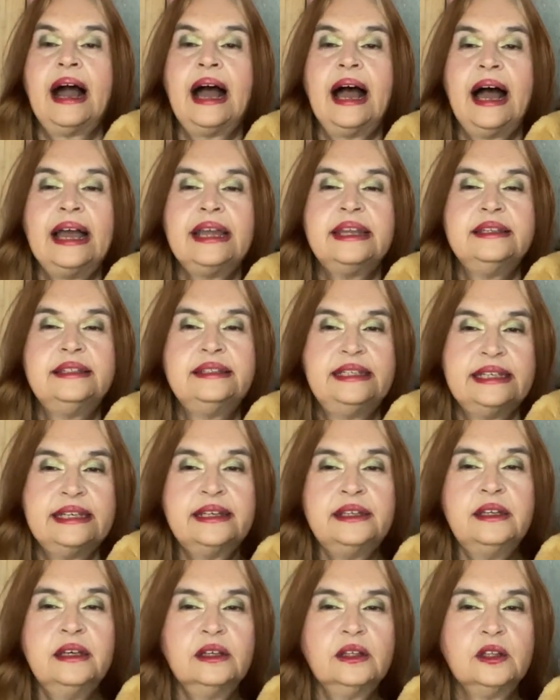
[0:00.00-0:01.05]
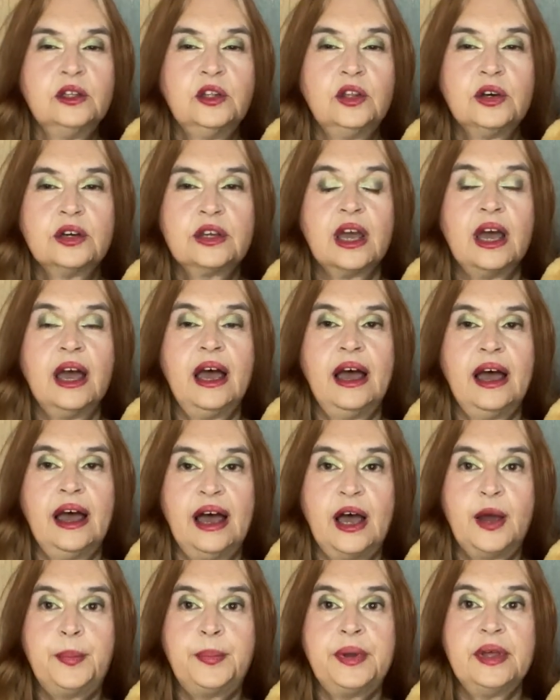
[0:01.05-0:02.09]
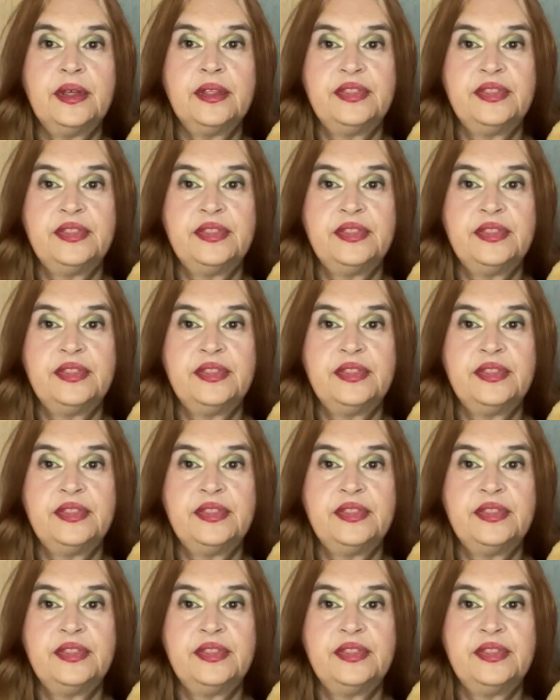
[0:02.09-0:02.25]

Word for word: I did look up